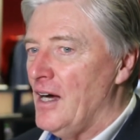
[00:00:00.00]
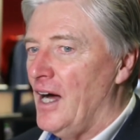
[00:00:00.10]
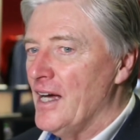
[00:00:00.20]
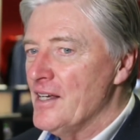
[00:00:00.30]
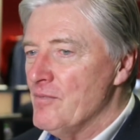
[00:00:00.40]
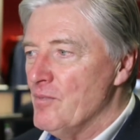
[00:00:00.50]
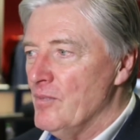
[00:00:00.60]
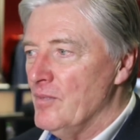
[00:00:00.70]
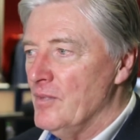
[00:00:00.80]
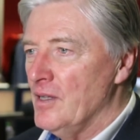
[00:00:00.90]

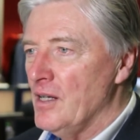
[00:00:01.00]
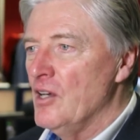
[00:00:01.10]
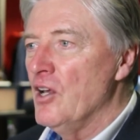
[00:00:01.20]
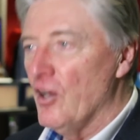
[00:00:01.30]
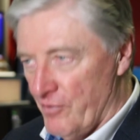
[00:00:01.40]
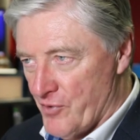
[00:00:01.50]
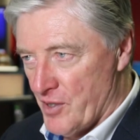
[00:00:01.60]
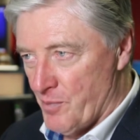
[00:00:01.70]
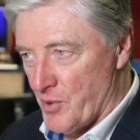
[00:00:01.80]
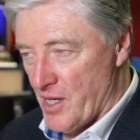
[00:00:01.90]
I
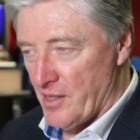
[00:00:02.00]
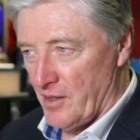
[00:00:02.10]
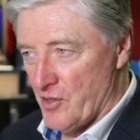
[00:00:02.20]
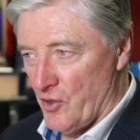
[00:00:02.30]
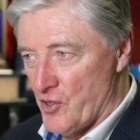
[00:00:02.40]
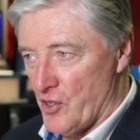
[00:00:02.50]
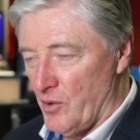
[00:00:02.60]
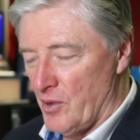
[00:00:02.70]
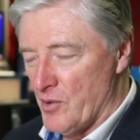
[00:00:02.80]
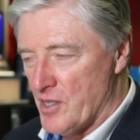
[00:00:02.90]
loved presenting the toy
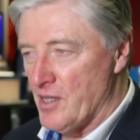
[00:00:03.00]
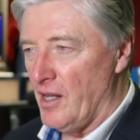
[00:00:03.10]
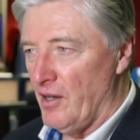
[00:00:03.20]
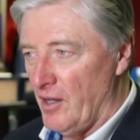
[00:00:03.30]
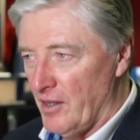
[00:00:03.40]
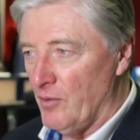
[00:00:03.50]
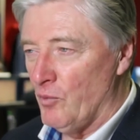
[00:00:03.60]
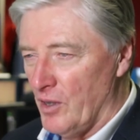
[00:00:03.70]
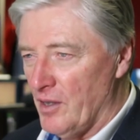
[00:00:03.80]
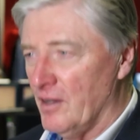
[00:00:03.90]
show. It was
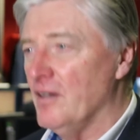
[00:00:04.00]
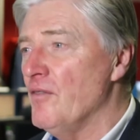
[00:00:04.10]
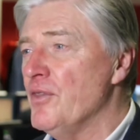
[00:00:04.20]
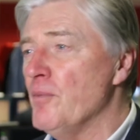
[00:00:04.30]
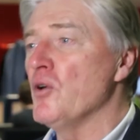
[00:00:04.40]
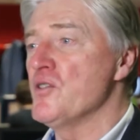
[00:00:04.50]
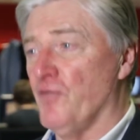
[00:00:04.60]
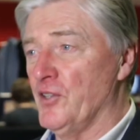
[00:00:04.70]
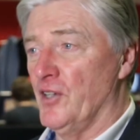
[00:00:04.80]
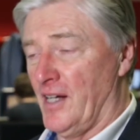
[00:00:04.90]
the most
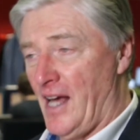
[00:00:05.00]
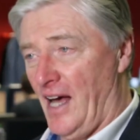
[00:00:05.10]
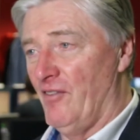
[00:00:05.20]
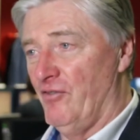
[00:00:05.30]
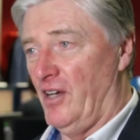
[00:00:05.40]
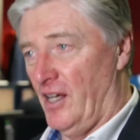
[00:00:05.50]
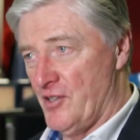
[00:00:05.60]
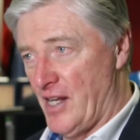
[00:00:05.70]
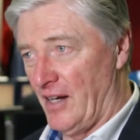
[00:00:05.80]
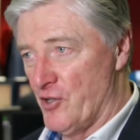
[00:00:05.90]
fun you can have
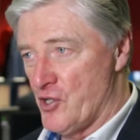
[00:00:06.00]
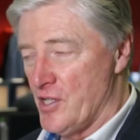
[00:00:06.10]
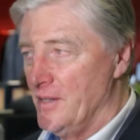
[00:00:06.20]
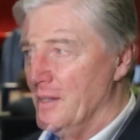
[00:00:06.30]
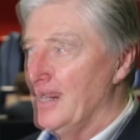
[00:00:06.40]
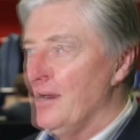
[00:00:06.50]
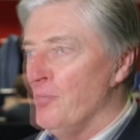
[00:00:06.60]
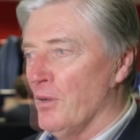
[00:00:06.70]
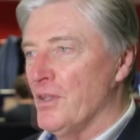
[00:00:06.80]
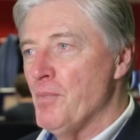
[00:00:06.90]
on television.
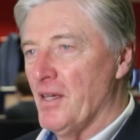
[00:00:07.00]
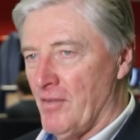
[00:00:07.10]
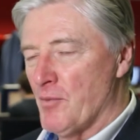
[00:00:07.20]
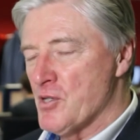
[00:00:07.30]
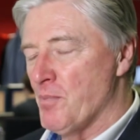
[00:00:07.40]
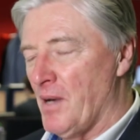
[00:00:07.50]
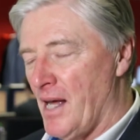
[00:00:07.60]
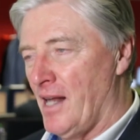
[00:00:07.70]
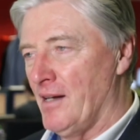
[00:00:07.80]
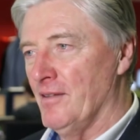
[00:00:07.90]
But the big thing was to
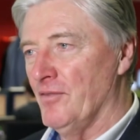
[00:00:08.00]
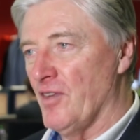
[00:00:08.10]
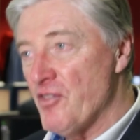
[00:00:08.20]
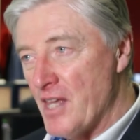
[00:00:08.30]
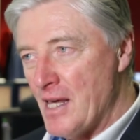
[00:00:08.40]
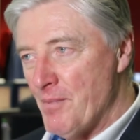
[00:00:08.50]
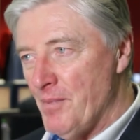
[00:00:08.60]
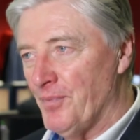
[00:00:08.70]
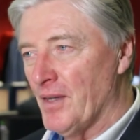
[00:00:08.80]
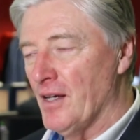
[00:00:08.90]
plan the theme,